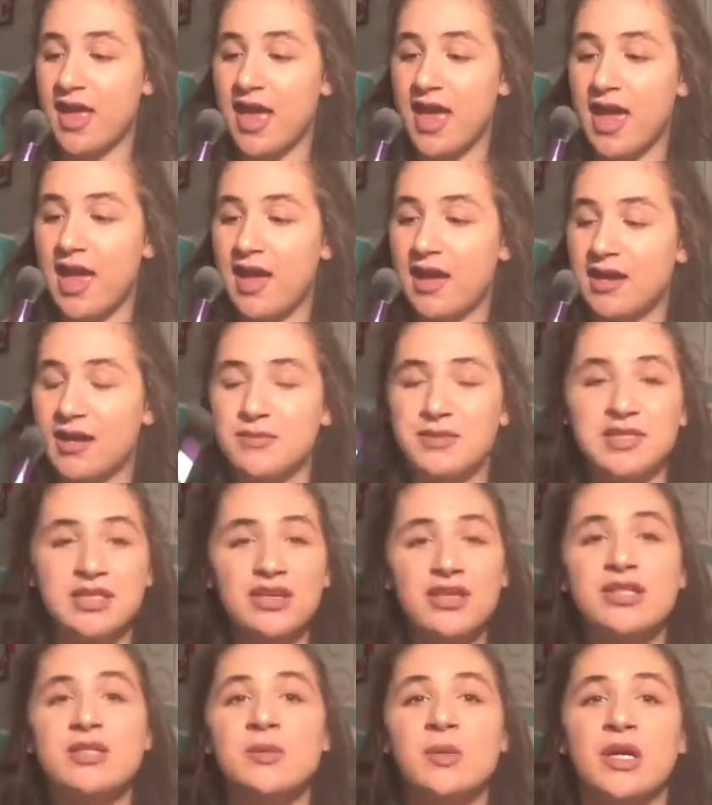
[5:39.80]
and I'm
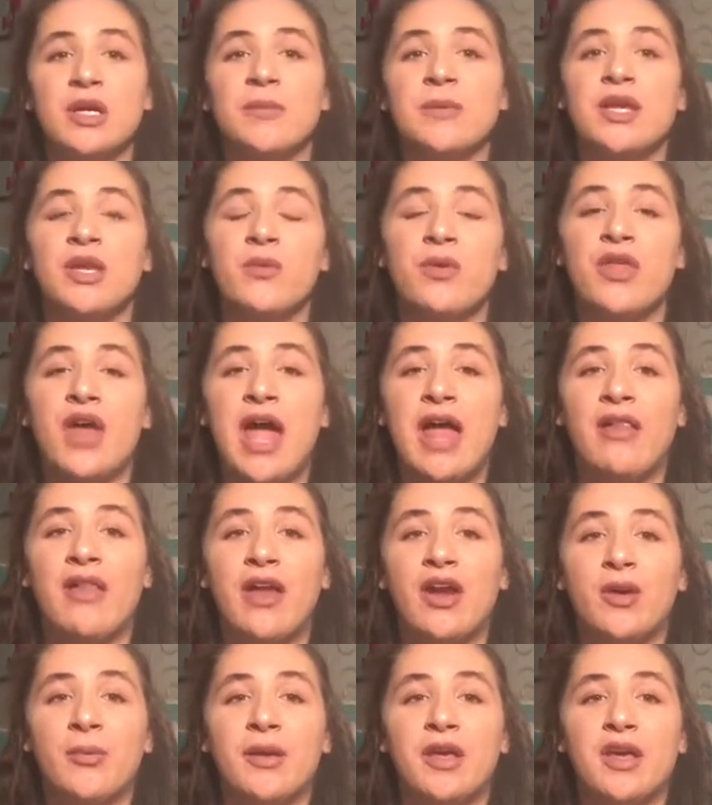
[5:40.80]
still experimenting with
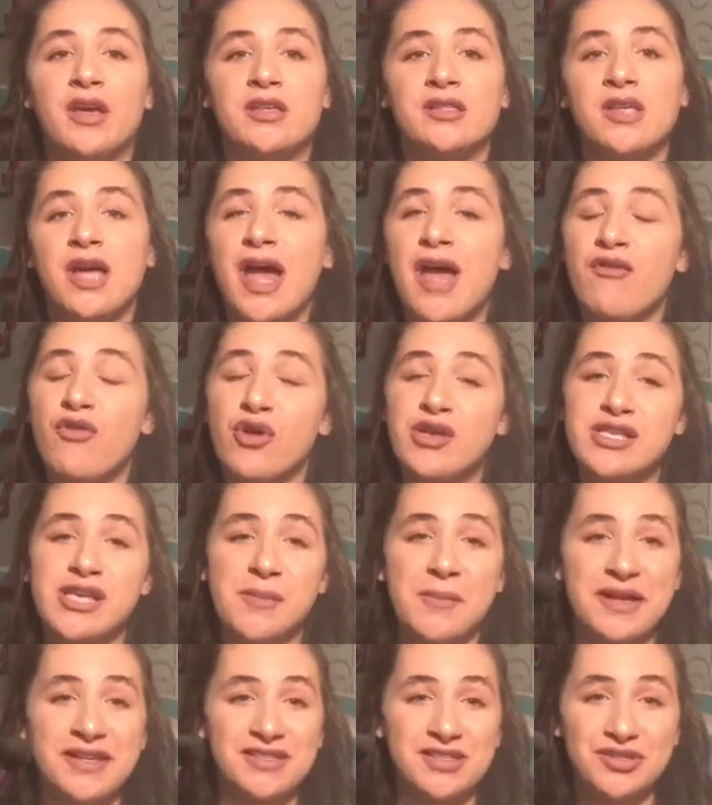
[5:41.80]
highlighter because I've always
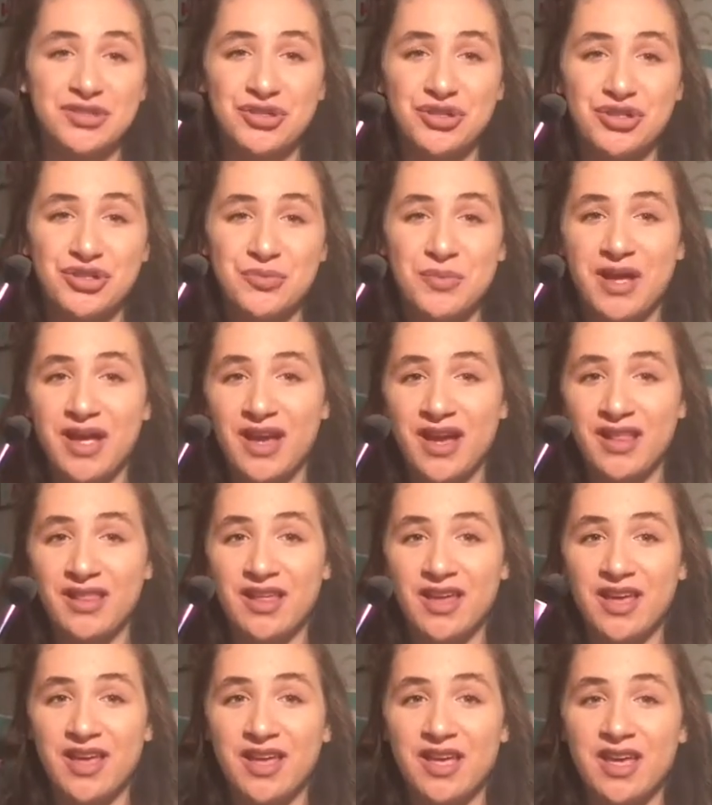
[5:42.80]
had my sister do my
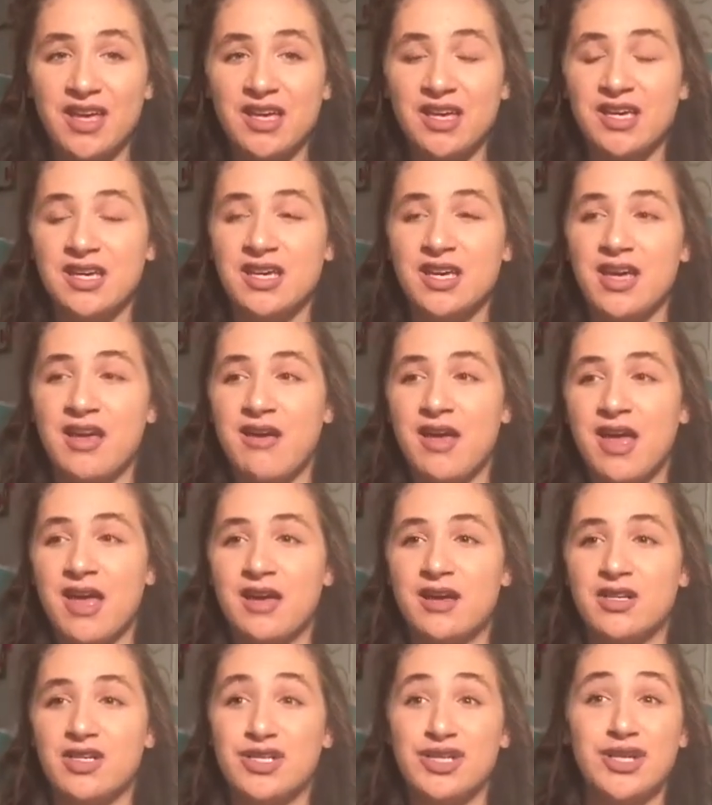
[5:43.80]
highlight
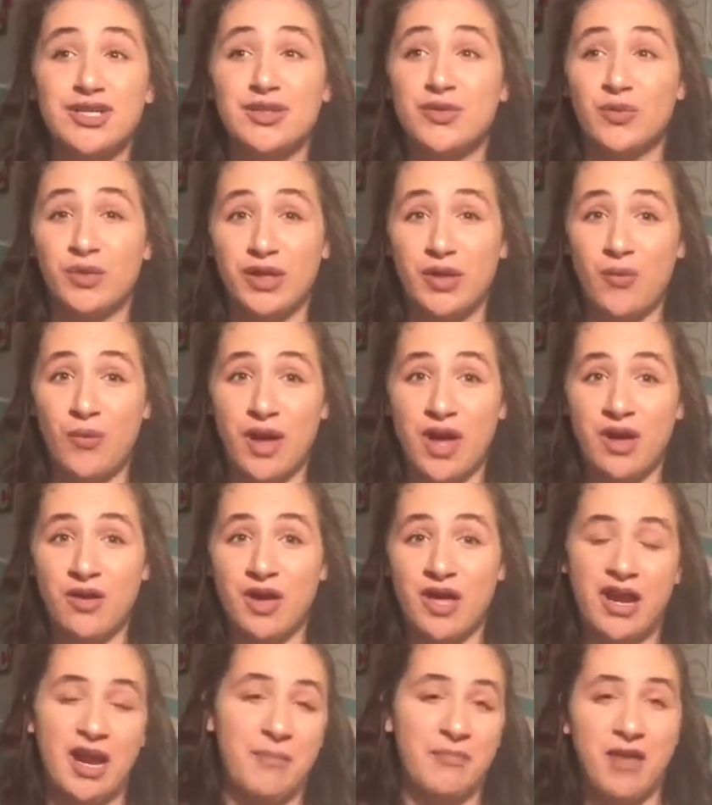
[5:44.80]
and she does it really
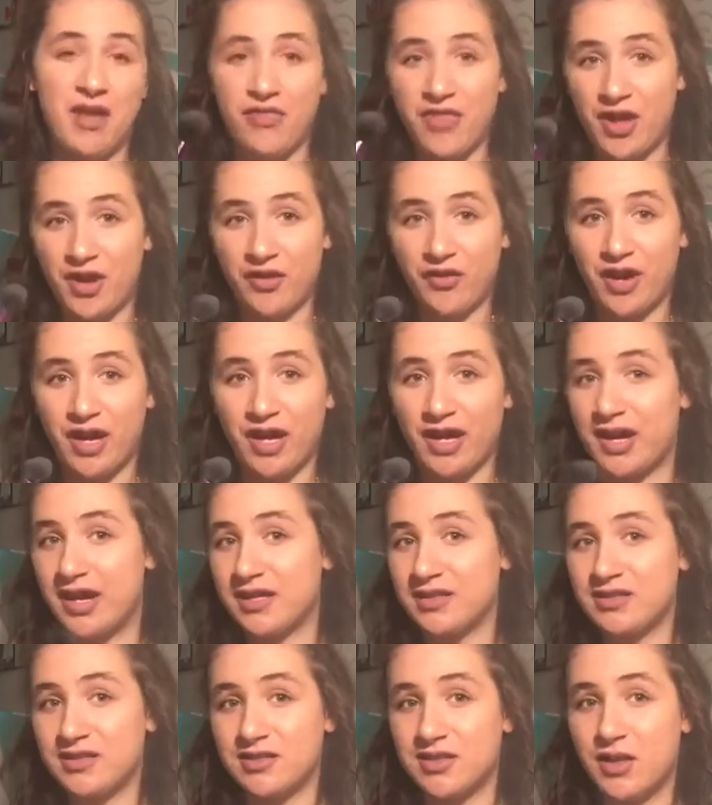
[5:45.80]
well and I'm not that great at
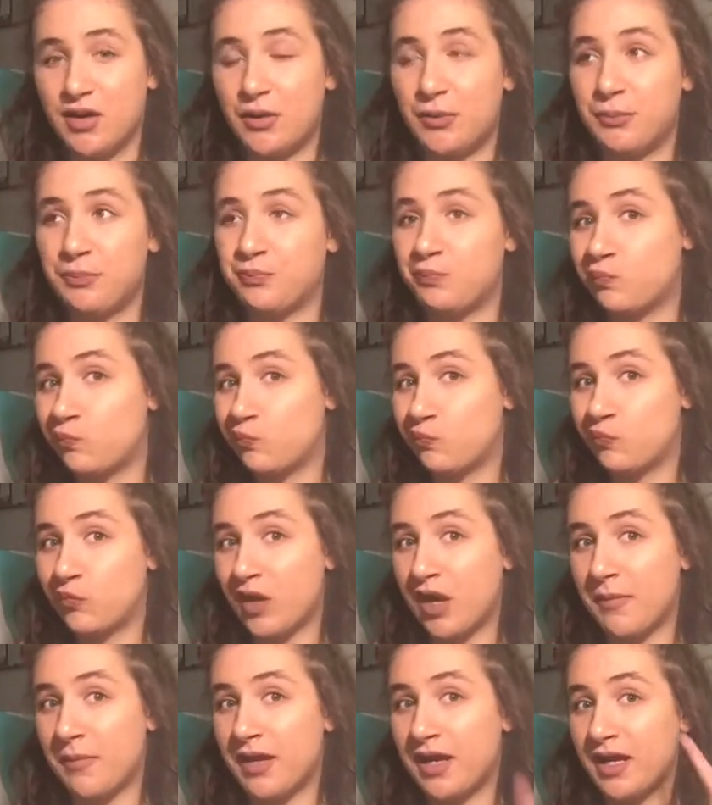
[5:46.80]
it. So
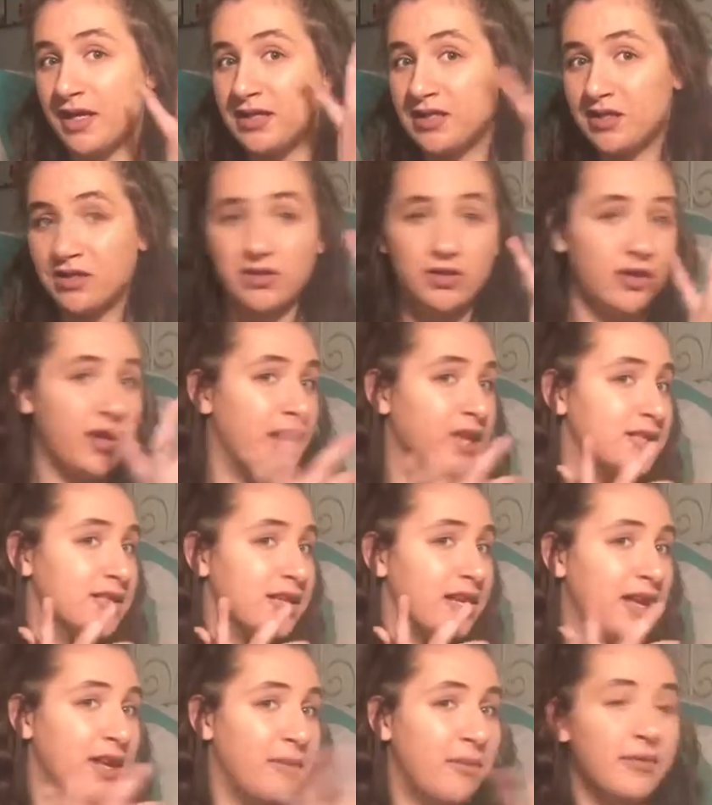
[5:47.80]
I mean, I guess it looks okay
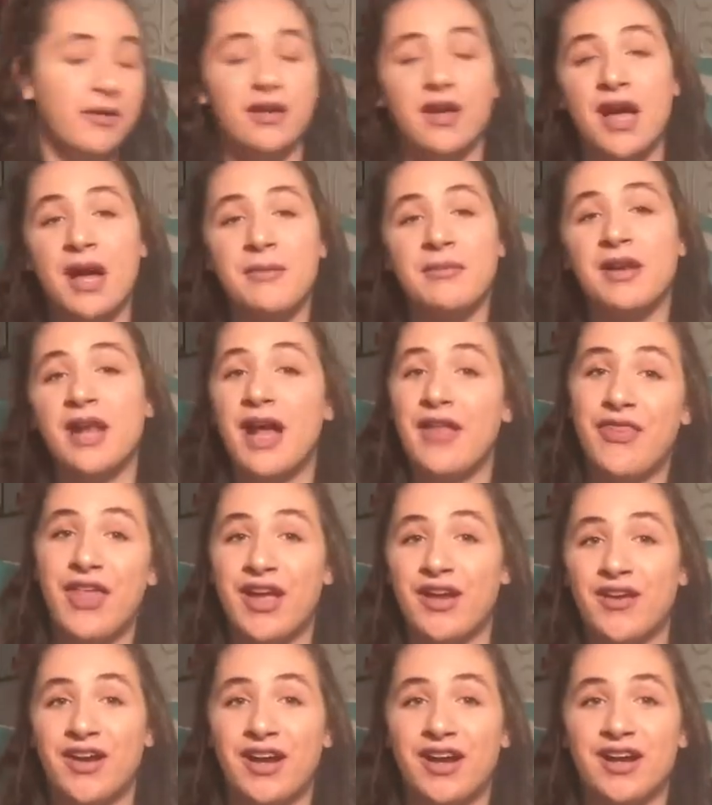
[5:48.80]
today, but I'm not
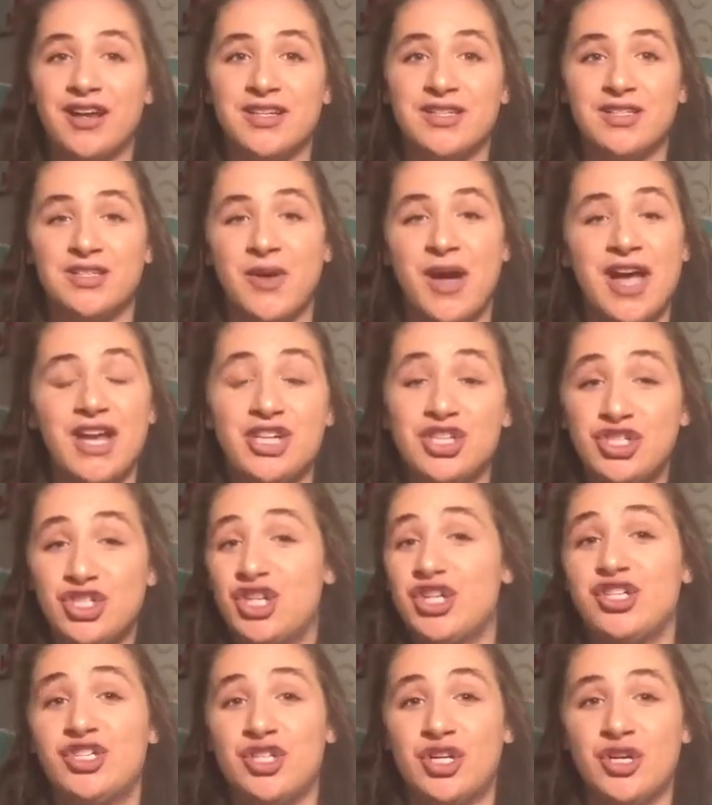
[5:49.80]
that great at it, so I
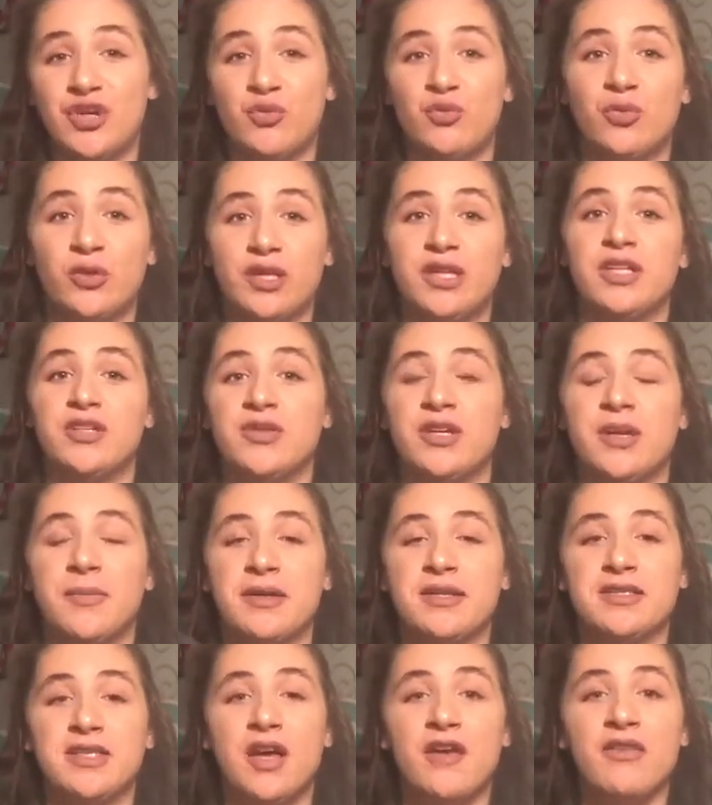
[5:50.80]
just started really doing it
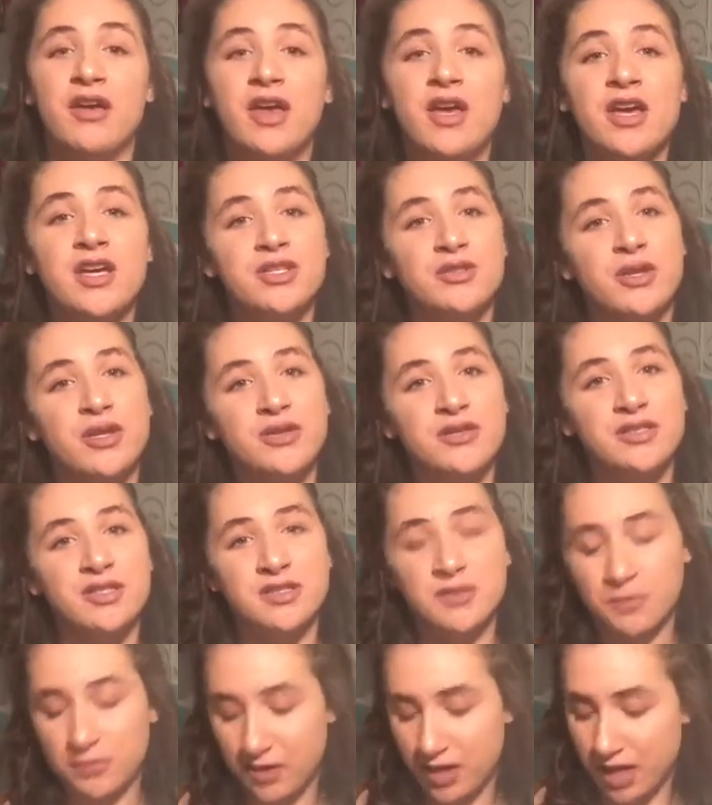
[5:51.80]
myself. So I use
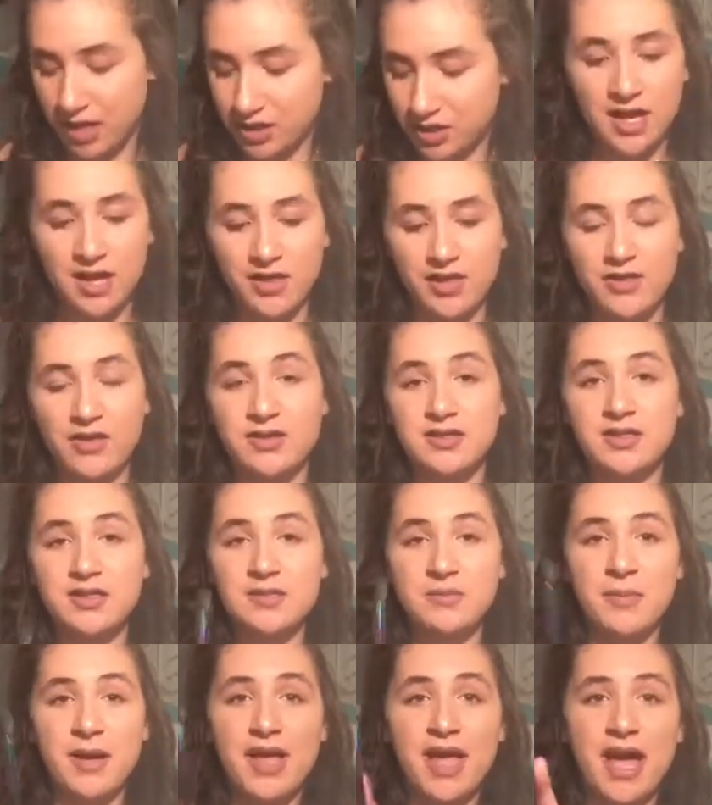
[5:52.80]
this brush, and then this
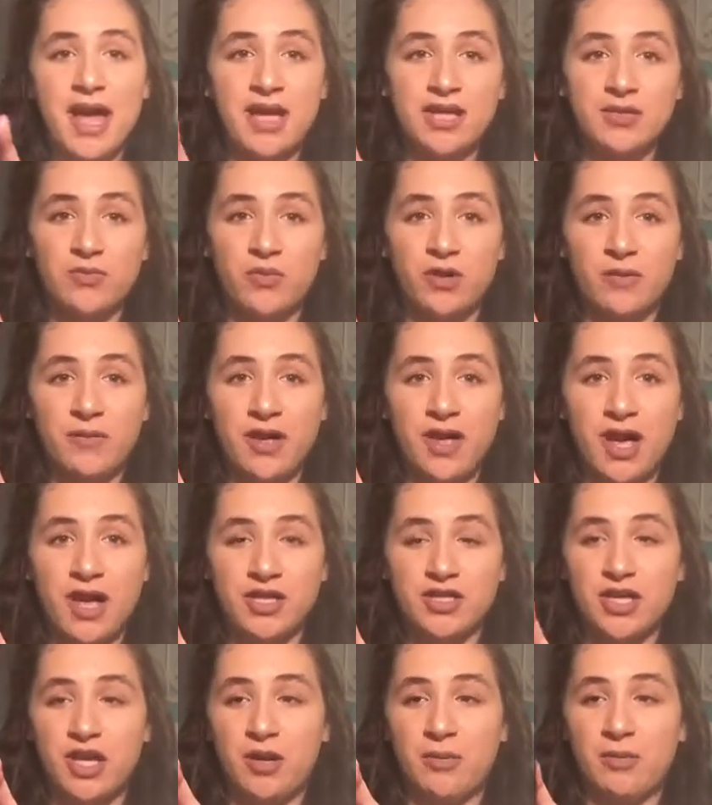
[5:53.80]
is my one of my
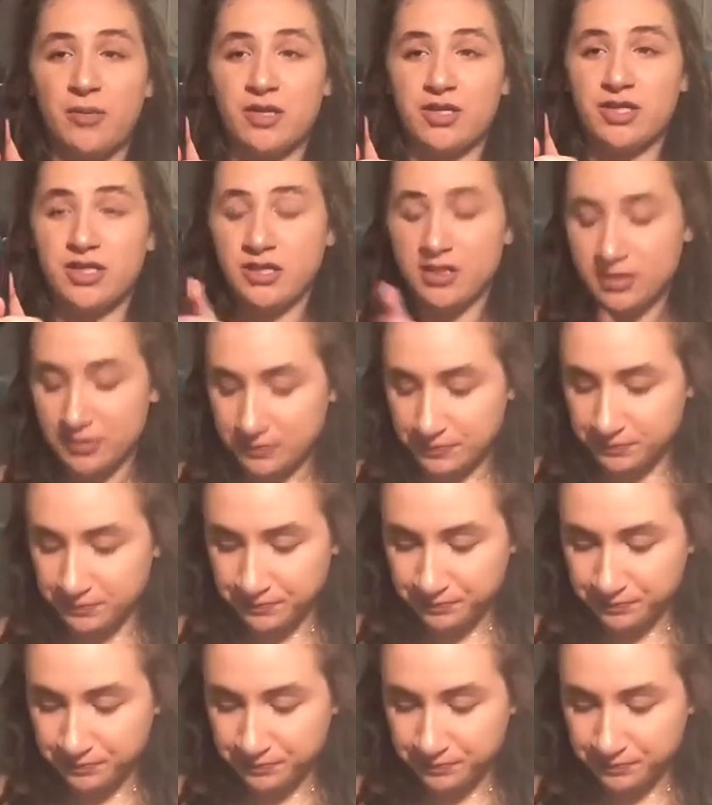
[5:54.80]
eyeshadow brushes.